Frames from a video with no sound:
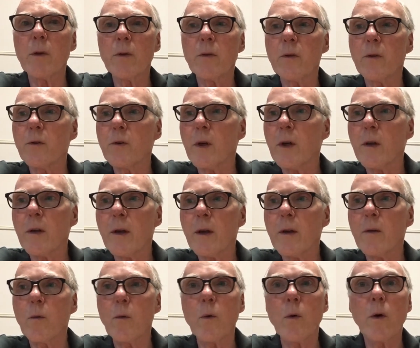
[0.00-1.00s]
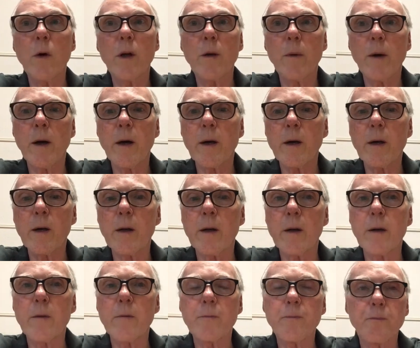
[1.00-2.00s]
used to drink that way back,
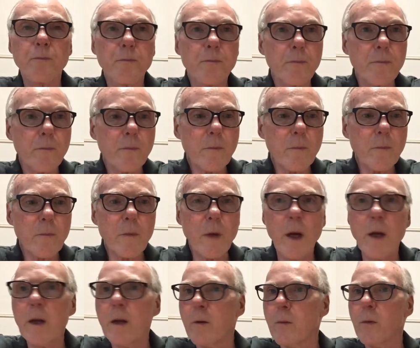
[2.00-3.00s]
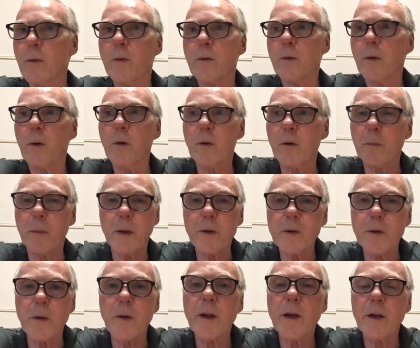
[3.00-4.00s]
and it was so
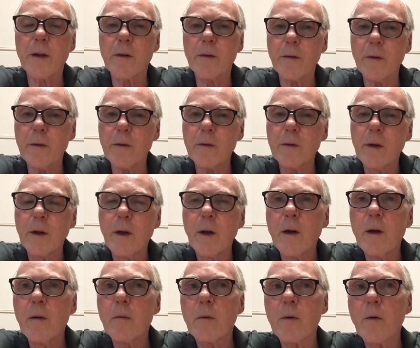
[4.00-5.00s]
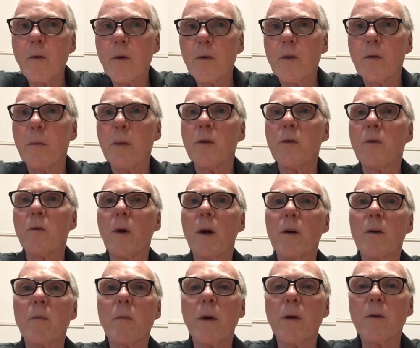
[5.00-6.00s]
special then. But of course, it's been
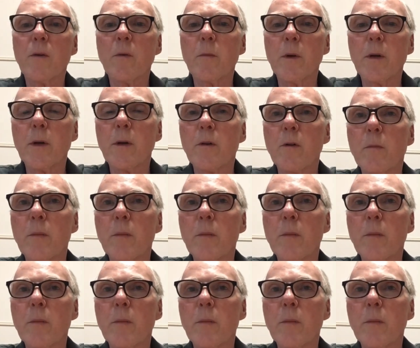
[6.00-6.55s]
surrounded by so many other